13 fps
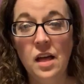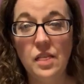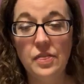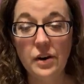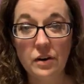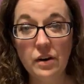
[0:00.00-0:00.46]

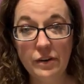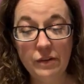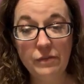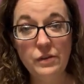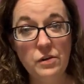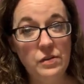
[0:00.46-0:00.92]
There are
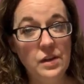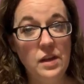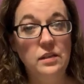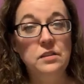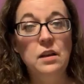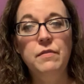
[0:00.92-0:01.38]
a few
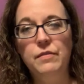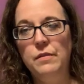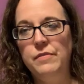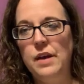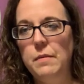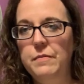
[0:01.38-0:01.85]
things
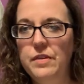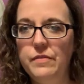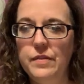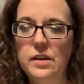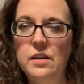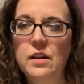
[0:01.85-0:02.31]
from Fab Fit
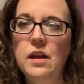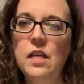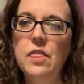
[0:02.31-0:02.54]
Fun